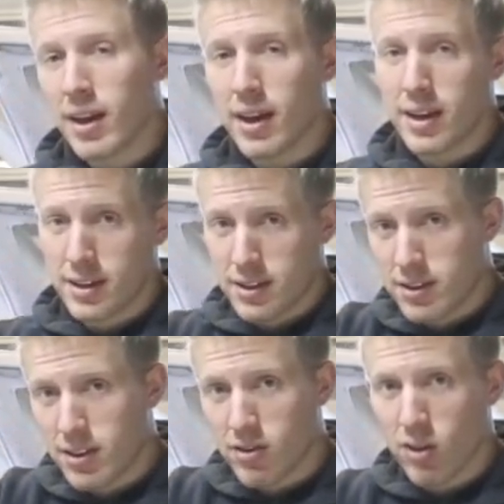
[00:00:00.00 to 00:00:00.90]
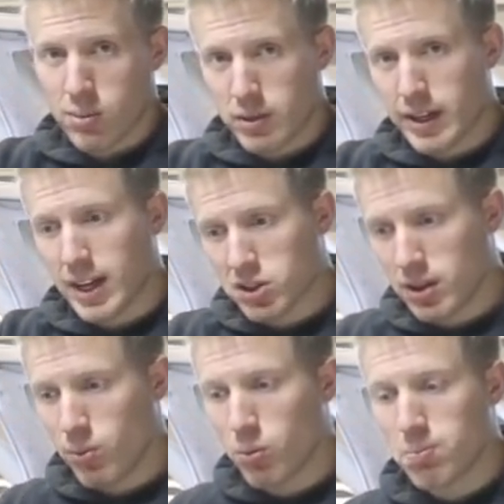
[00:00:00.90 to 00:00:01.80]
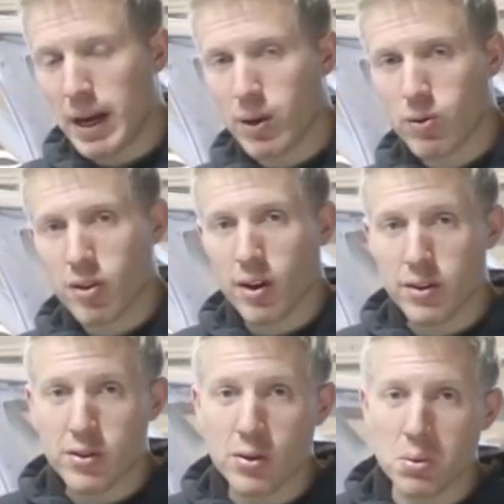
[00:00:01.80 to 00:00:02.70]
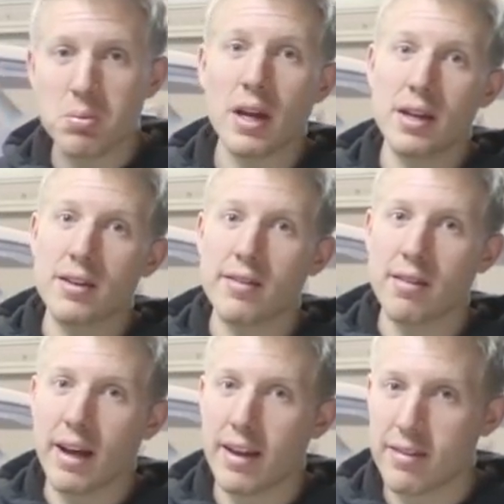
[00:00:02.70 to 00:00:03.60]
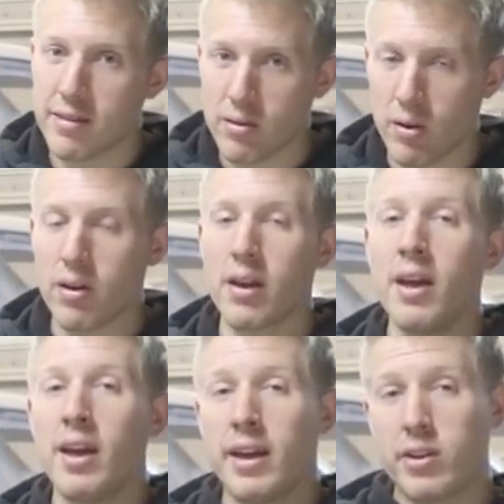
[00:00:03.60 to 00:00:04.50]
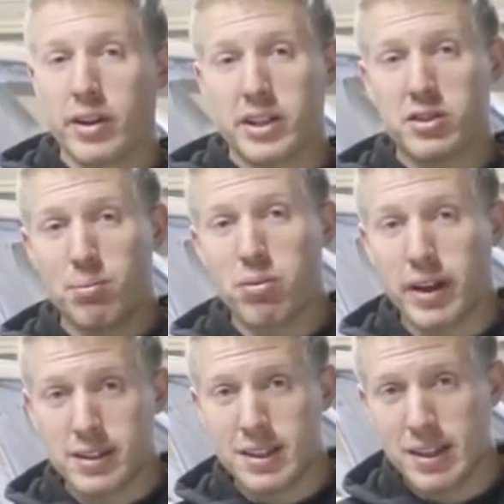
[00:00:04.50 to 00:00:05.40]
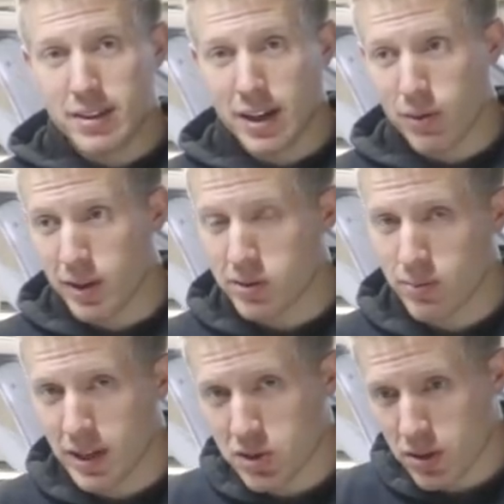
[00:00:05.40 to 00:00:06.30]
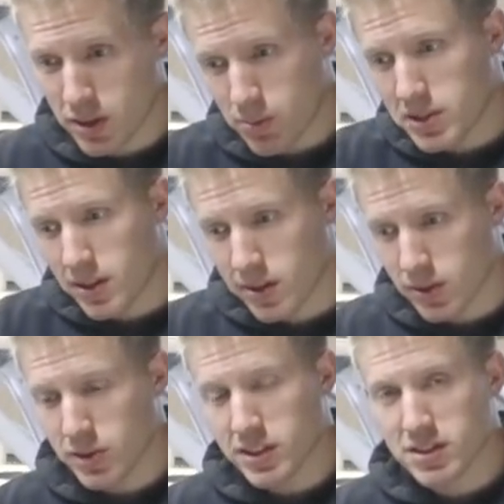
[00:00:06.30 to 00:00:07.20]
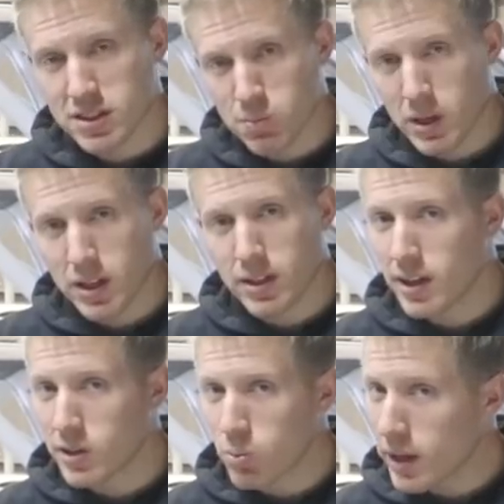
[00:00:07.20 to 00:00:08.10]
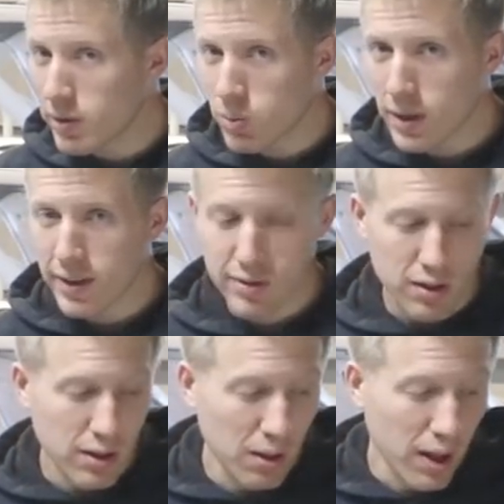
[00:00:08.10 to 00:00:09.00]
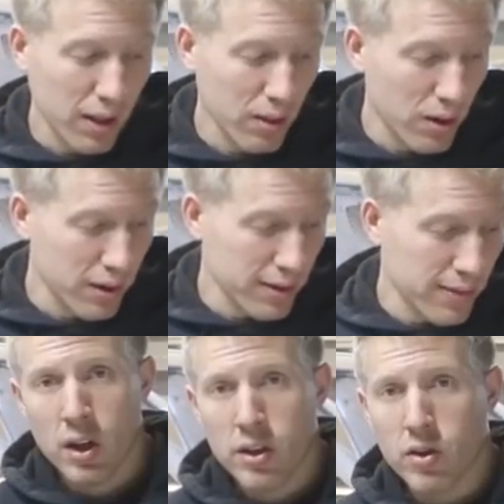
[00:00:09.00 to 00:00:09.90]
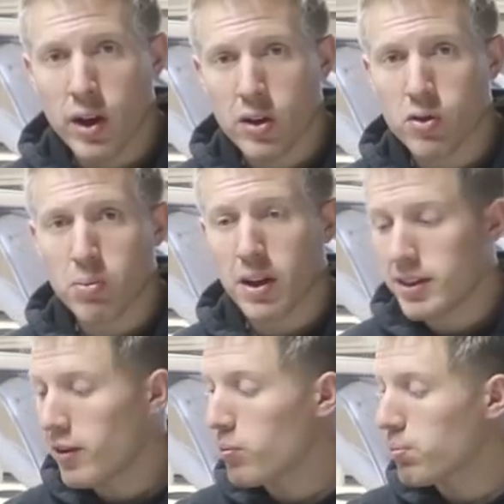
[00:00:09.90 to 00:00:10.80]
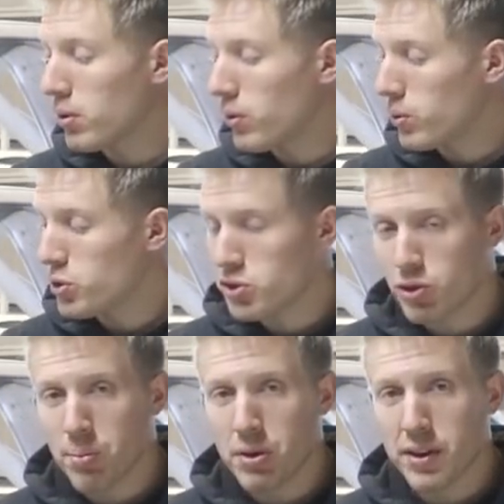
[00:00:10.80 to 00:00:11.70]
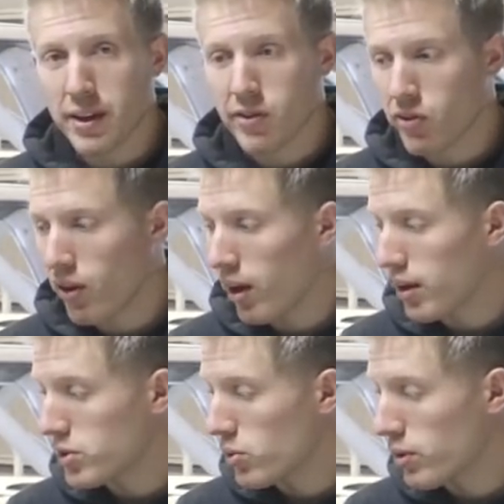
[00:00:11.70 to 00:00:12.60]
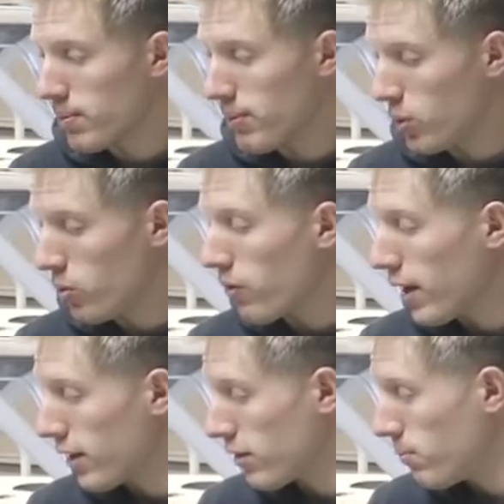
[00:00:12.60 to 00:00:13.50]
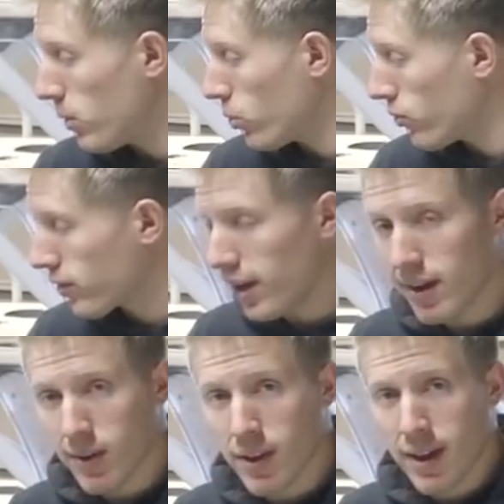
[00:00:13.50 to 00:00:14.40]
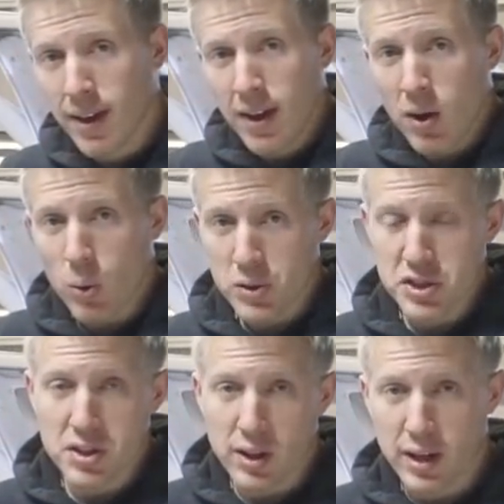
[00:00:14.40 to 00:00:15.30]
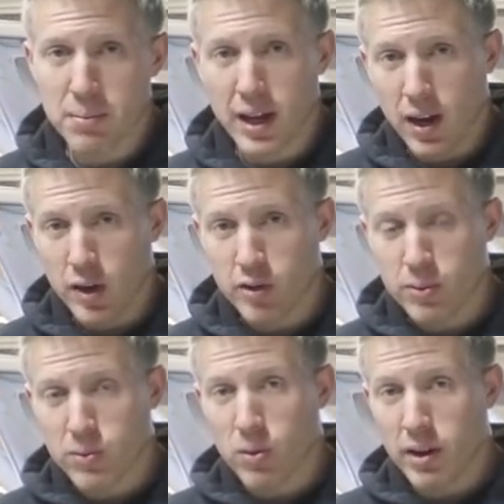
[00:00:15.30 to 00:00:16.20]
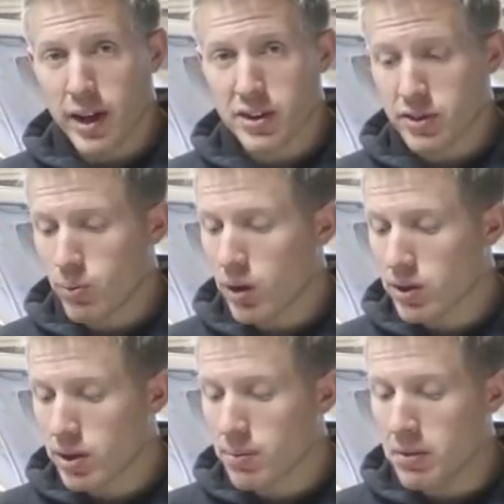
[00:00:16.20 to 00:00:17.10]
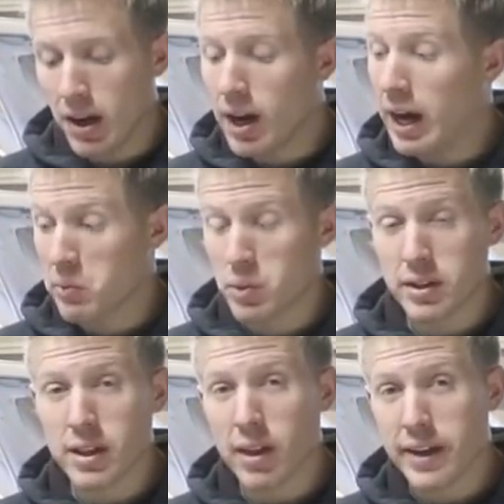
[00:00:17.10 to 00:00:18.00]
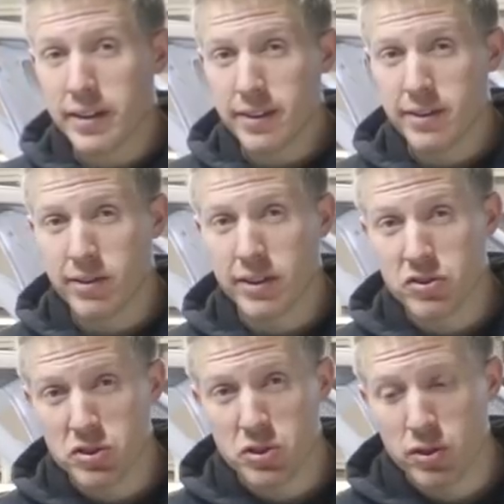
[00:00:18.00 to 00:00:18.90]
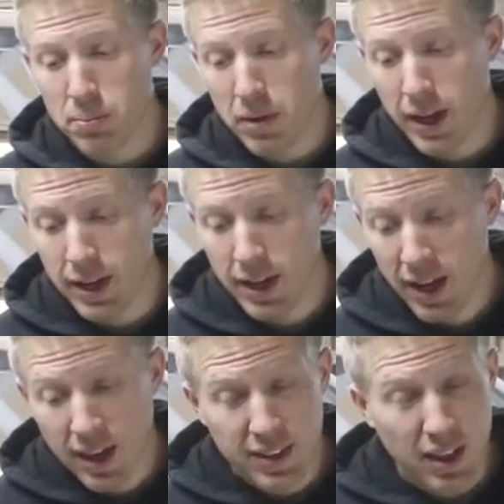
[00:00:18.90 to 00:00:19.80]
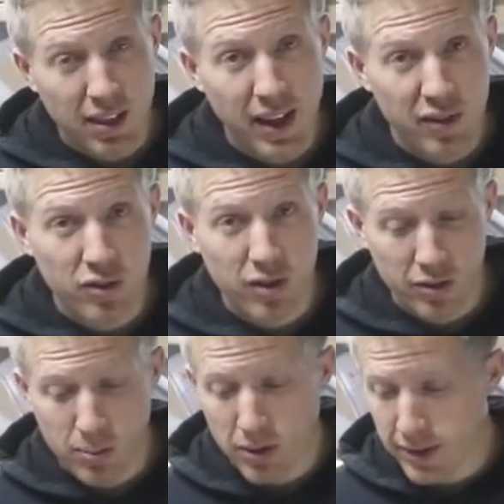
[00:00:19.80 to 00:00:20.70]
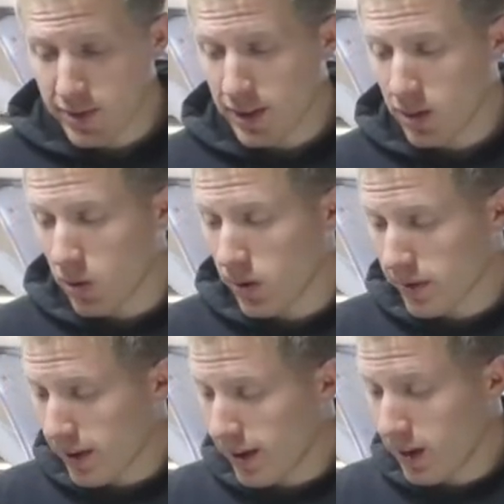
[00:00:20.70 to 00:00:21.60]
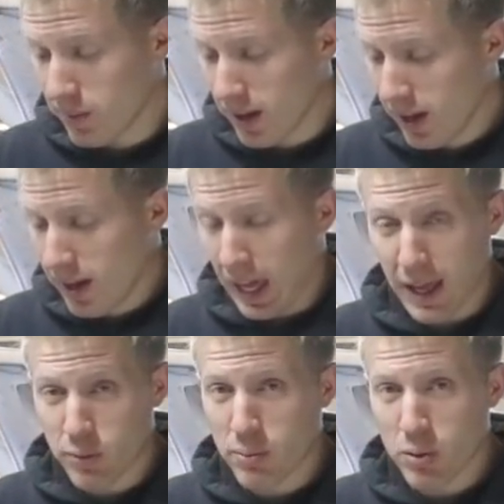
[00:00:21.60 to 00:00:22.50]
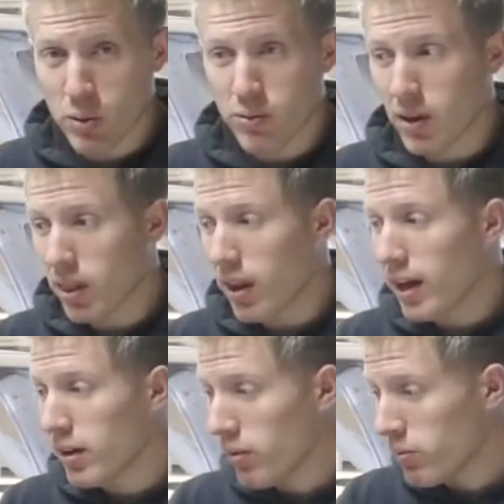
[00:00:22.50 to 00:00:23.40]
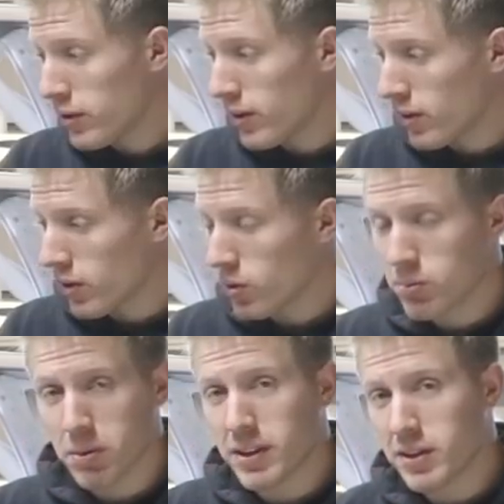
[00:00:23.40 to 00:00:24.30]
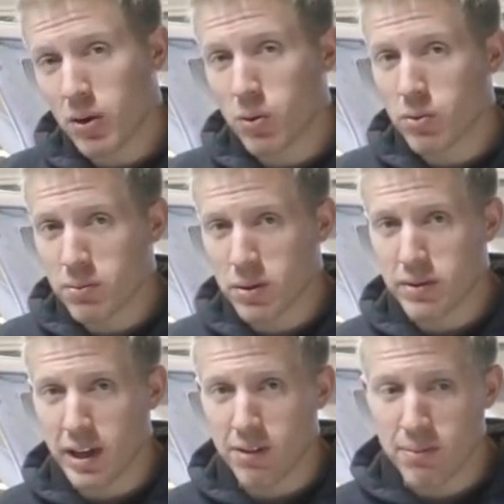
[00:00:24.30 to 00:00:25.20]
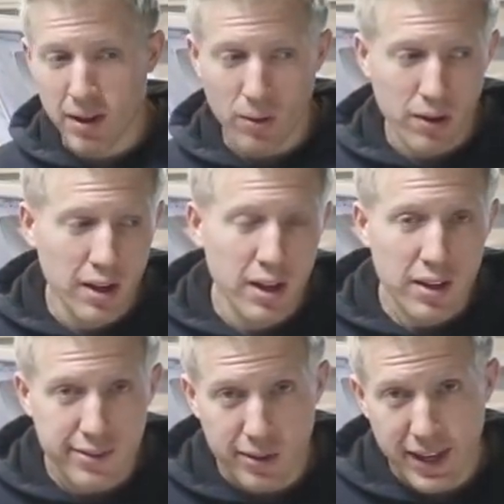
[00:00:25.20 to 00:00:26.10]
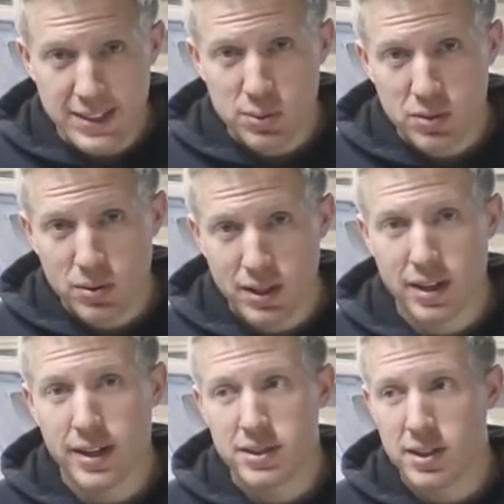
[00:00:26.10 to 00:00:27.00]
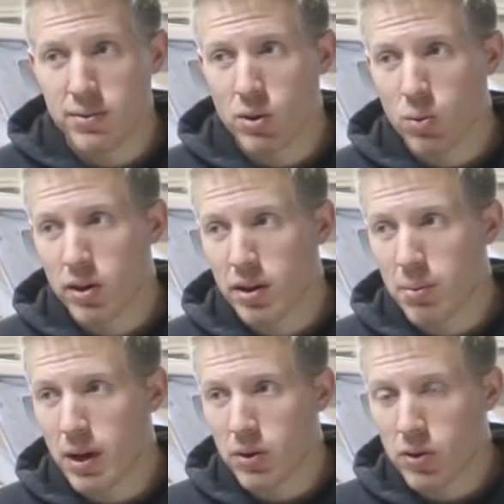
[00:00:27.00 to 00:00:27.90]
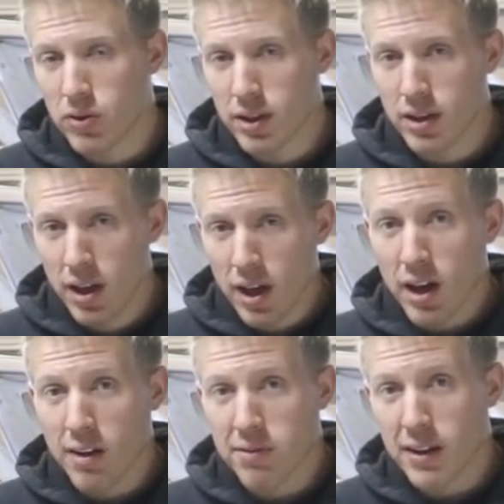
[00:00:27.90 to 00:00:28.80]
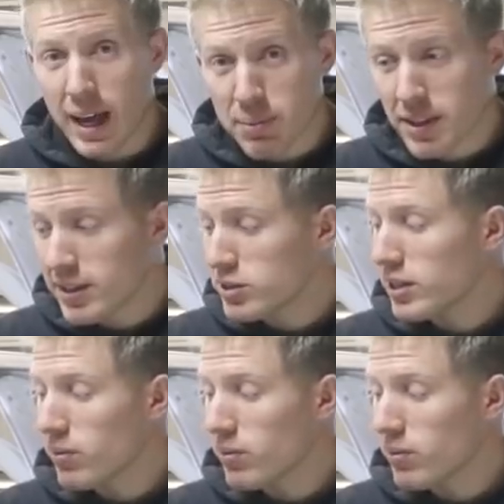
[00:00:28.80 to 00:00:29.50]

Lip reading: And the saw blade actually will bounce on the tube. Then it doesn't last as long and you'll actually break teeth that way. So make sure your material doesn't spin and your blades will last a lot longer. So I also bought these blue stripper discs to remove any of the mill scale or just clean up the areas before I actually welded them. I really liked these things to strip paint and they last a surprisingly long time and remove a lot of material, but they don't remove any metal. So that's what's really nice if you're worried about using a flap disc.